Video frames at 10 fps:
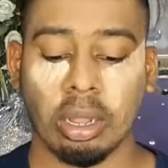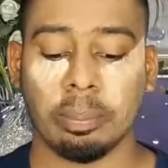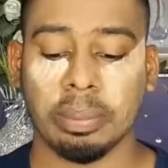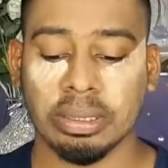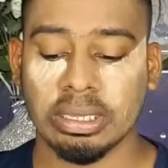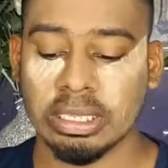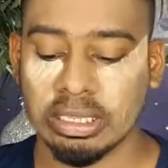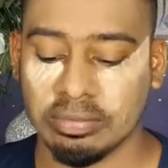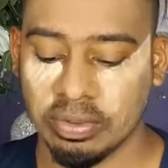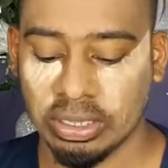I cannot
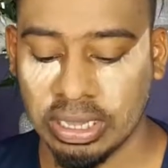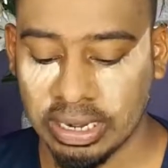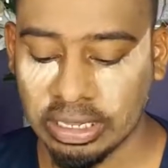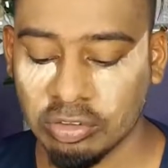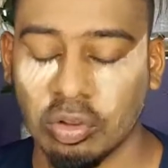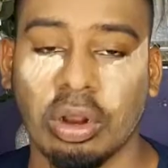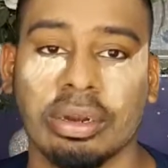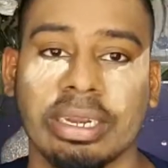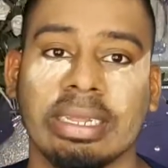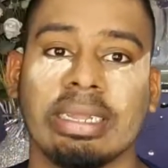believe that
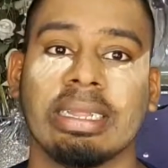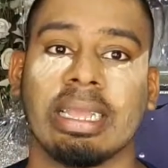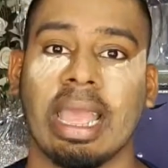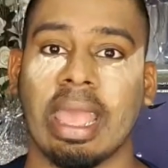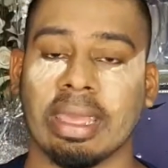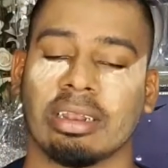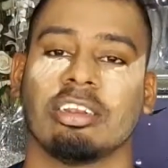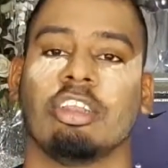it's already the